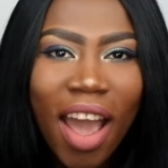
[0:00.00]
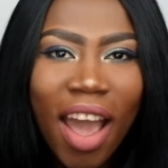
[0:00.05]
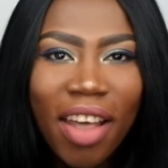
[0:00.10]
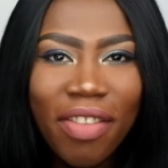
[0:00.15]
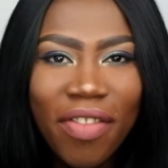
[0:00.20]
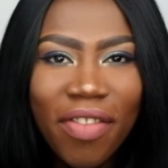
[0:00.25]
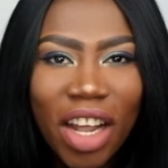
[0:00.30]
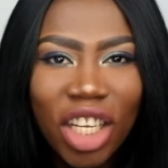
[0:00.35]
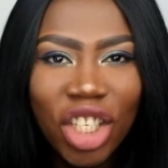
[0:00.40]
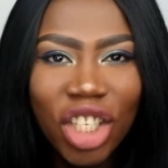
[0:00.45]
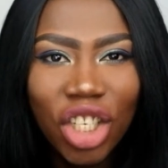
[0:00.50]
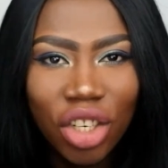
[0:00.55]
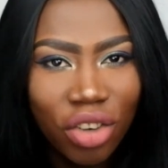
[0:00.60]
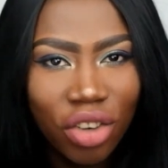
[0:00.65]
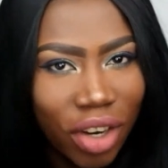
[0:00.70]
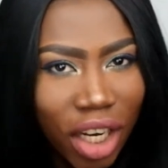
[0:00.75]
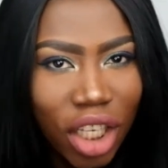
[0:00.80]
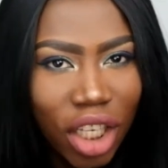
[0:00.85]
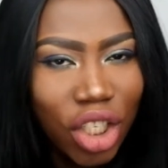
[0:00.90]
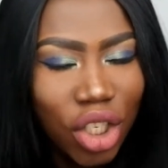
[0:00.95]

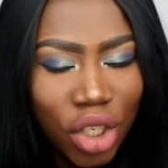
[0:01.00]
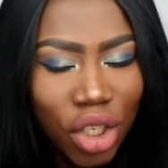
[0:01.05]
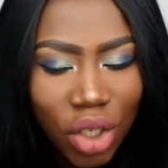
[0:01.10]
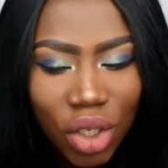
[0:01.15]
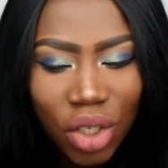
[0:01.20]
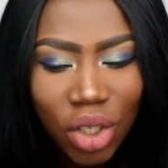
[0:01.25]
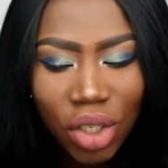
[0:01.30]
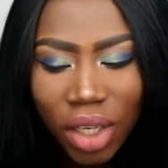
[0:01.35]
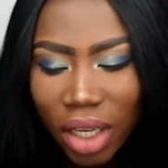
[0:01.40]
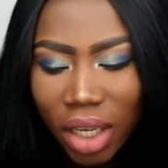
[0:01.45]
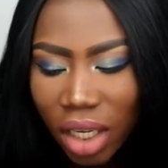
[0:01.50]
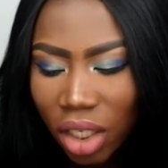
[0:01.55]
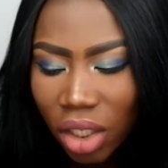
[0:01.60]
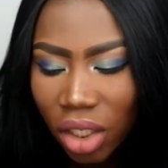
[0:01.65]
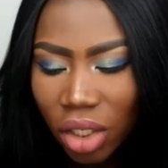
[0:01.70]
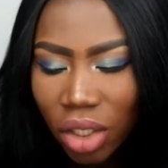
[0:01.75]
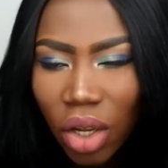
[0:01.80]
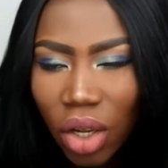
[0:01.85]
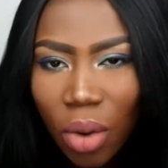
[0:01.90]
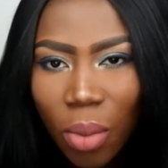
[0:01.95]
adventure into,
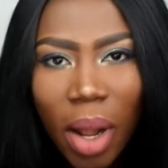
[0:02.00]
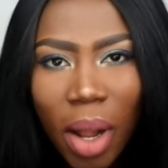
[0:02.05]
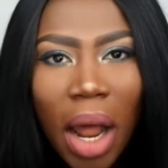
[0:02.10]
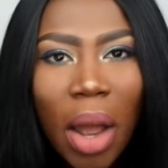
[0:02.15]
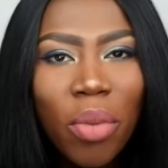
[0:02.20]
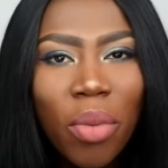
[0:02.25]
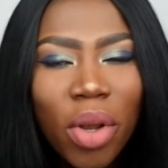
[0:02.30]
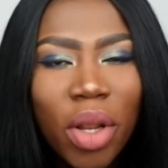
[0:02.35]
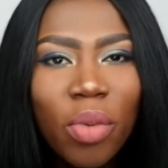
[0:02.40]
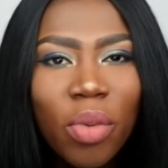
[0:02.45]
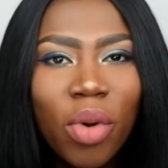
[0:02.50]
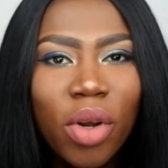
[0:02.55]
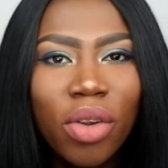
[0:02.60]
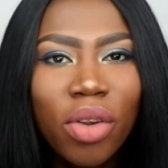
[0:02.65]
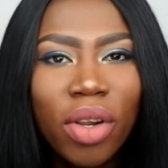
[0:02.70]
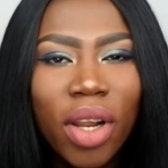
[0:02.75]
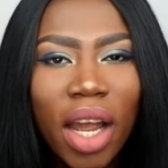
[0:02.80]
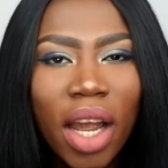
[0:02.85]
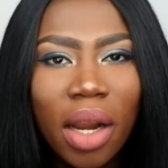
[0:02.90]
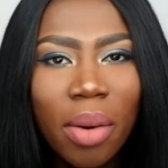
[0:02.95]
so but I really
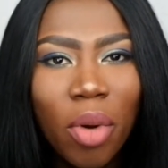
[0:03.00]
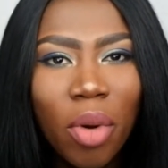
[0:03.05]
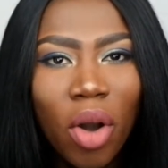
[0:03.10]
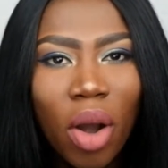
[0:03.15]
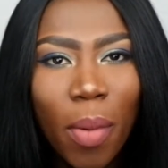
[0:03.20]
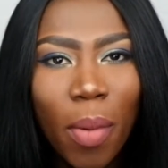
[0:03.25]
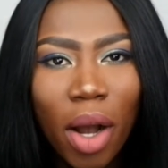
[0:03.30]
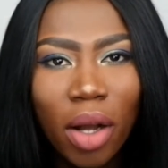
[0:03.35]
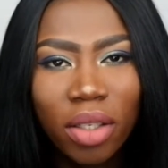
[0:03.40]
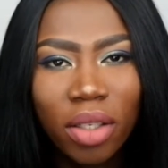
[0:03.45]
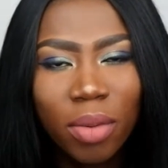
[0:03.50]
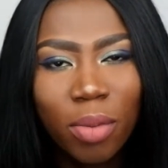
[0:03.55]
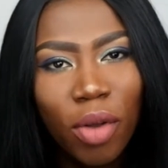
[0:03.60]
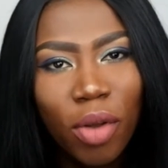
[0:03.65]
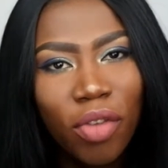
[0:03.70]
want to learn more about it.